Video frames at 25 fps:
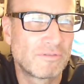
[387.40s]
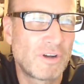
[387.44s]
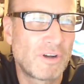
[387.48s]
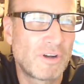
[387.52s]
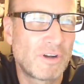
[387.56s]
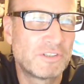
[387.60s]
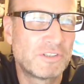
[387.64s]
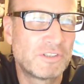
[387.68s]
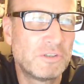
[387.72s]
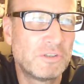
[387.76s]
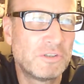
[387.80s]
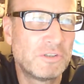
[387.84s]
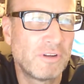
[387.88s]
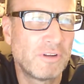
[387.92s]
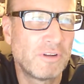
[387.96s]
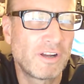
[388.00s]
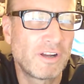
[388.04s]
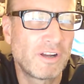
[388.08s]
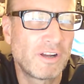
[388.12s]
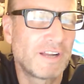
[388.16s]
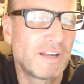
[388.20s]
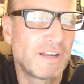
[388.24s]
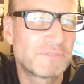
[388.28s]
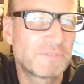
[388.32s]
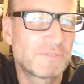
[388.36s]
oh, did you,
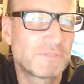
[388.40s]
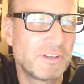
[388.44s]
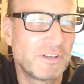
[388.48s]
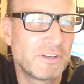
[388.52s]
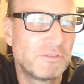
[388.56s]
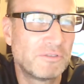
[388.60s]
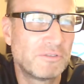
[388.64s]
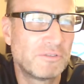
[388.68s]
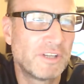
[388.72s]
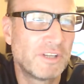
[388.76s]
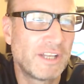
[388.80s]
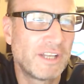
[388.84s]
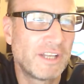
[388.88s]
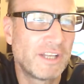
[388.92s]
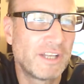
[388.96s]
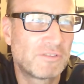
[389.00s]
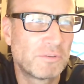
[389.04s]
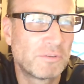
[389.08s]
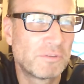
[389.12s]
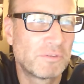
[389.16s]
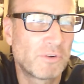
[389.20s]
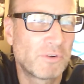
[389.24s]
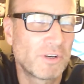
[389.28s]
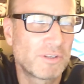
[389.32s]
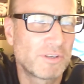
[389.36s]
I'm sorry, you did have
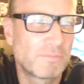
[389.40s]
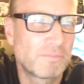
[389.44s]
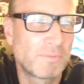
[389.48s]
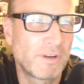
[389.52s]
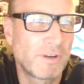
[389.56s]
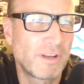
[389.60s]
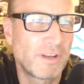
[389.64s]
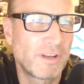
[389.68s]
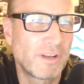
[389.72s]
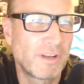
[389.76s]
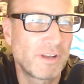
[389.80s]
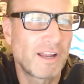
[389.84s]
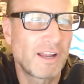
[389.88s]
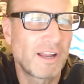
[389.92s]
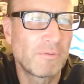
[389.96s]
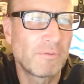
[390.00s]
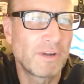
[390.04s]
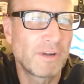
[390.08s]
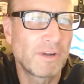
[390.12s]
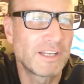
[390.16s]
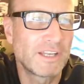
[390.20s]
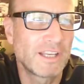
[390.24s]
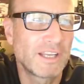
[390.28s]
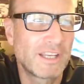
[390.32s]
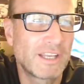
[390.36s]
2 points, but I
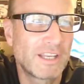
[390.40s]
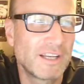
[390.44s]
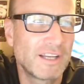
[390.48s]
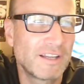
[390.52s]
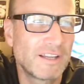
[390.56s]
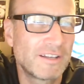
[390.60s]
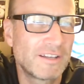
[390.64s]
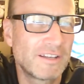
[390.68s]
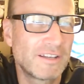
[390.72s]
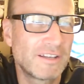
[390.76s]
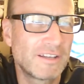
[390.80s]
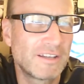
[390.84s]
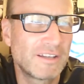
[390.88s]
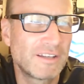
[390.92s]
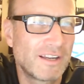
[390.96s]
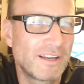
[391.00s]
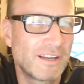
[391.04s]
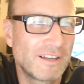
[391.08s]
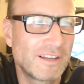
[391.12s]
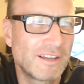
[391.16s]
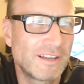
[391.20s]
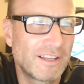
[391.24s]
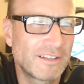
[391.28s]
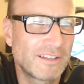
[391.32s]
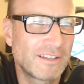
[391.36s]
wanted to get
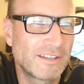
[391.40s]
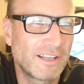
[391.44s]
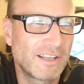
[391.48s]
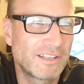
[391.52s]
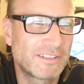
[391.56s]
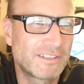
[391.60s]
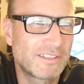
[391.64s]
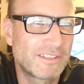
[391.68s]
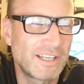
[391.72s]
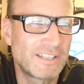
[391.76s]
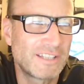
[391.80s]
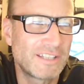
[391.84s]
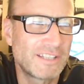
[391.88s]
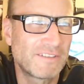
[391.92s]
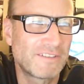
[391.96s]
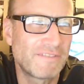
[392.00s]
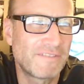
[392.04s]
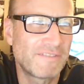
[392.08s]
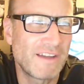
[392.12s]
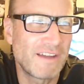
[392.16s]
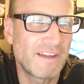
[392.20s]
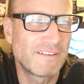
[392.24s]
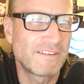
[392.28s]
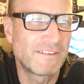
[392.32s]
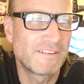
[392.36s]
a sense of
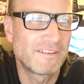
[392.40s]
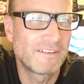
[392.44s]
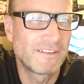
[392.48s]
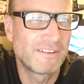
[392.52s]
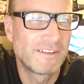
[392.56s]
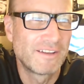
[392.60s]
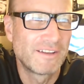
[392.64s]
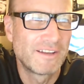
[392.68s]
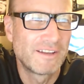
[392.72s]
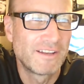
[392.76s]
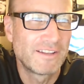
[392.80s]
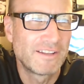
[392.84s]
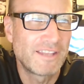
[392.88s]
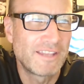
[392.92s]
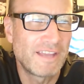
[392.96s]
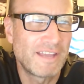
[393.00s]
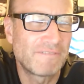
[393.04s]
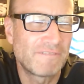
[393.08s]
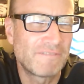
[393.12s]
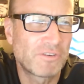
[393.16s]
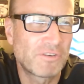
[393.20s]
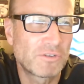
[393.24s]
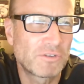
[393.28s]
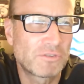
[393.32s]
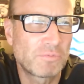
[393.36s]
that
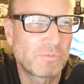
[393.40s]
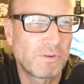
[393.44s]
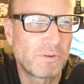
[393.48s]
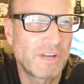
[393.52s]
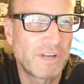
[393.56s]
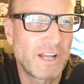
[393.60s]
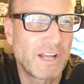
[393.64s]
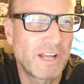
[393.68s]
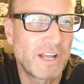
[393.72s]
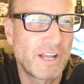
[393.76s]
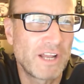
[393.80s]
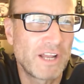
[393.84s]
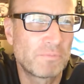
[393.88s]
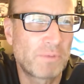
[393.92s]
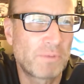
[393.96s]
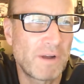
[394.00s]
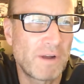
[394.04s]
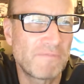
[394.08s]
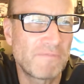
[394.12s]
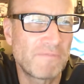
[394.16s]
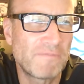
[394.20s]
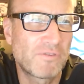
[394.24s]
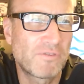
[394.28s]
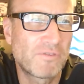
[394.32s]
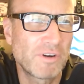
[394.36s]
first one, how you
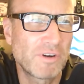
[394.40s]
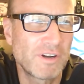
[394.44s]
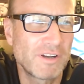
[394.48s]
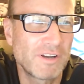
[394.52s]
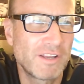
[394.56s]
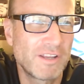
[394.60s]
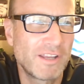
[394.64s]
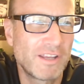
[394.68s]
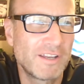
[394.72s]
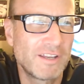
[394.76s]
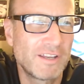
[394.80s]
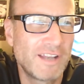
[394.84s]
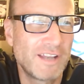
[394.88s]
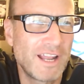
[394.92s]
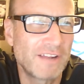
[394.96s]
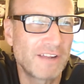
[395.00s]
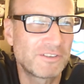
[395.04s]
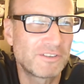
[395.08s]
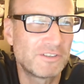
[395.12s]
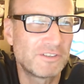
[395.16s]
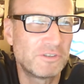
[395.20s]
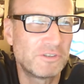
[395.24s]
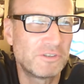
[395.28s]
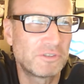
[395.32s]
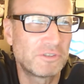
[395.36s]
prepped for it. And now,
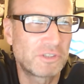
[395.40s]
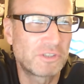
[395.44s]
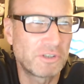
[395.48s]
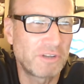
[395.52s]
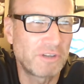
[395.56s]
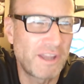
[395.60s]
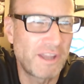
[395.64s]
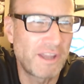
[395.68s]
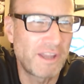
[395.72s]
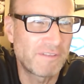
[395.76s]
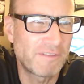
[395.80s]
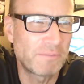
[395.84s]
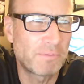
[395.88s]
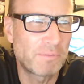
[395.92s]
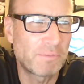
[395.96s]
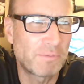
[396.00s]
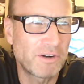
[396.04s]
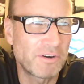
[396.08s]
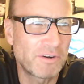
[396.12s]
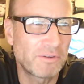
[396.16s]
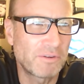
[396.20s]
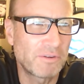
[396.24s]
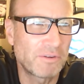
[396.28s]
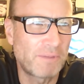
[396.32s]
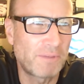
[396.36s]
did you still have the
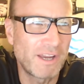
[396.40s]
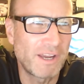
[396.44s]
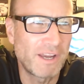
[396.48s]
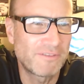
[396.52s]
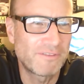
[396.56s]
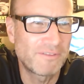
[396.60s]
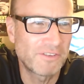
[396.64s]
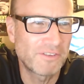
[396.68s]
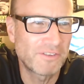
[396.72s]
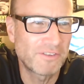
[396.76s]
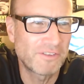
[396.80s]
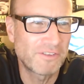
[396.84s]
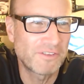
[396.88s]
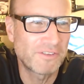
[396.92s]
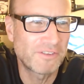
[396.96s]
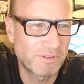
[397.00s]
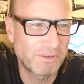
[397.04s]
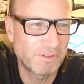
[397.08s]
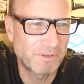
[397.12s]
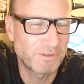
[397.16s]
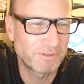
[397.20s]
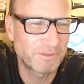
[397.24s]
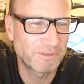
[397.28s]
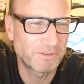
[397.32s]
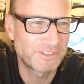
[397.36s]
borrowed bike for this
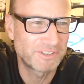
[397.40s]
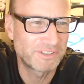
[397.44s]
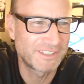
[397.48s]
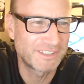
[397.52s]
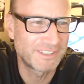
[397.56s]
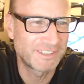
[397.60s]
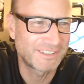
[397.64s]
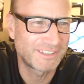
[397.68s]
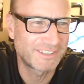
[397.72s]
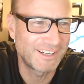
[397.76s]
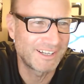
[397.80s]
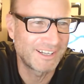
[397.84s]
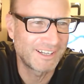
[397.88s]
one, or is this,